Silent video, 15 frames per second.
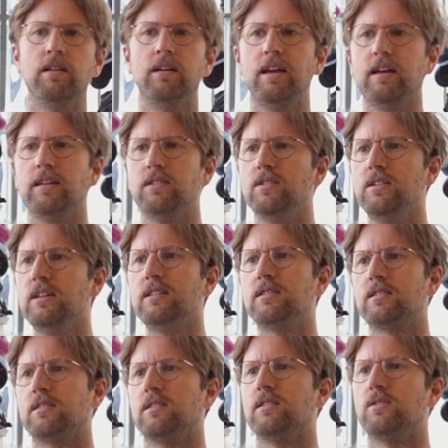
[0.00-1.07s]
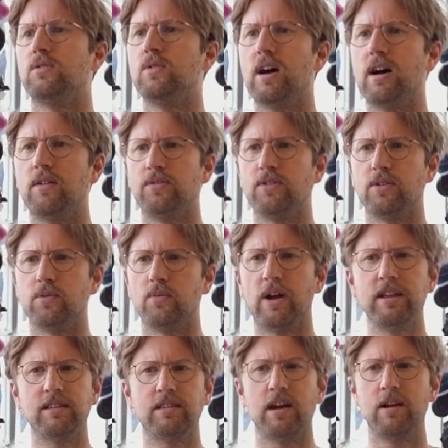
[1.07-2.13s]
and you need to have the
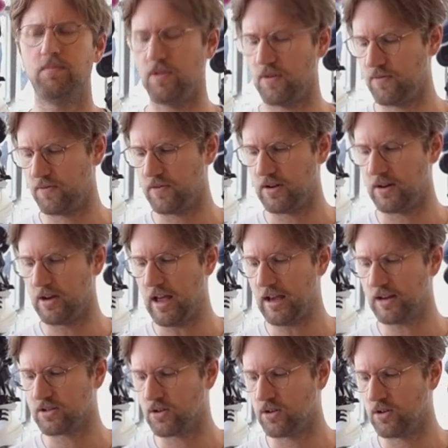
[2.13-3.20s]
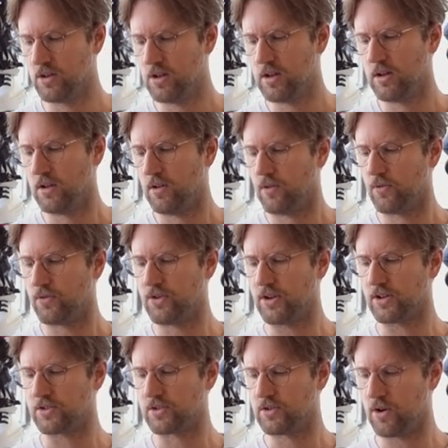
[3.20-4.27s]
right type of axle,
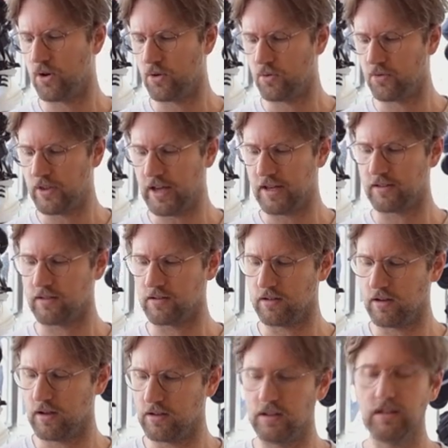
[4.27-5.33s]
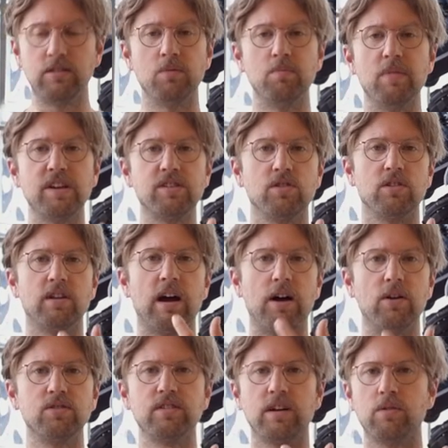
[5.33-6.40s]
just know that you need to measure the
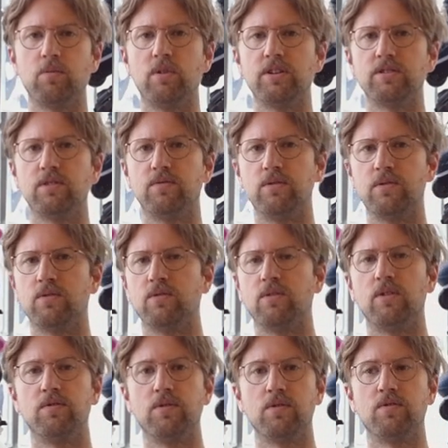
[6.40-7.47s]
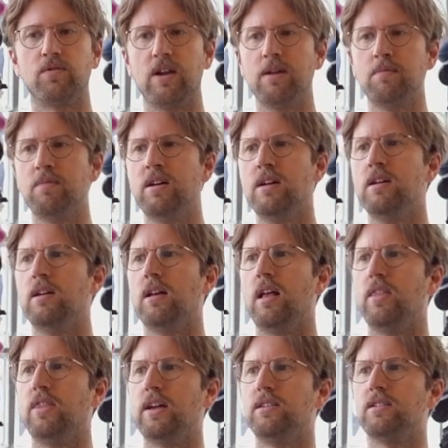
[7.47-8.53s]
outside walls of your frame,
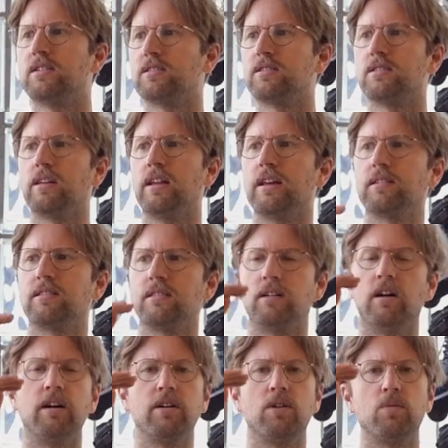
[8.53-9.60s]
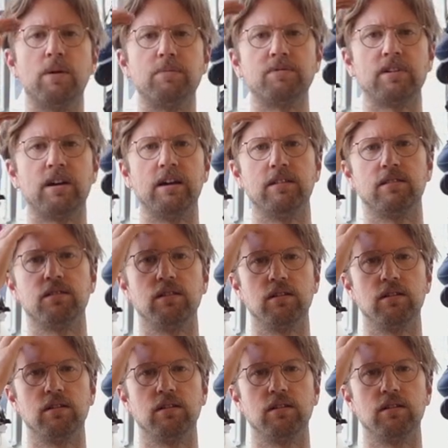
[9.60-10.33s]
and then you can select on our website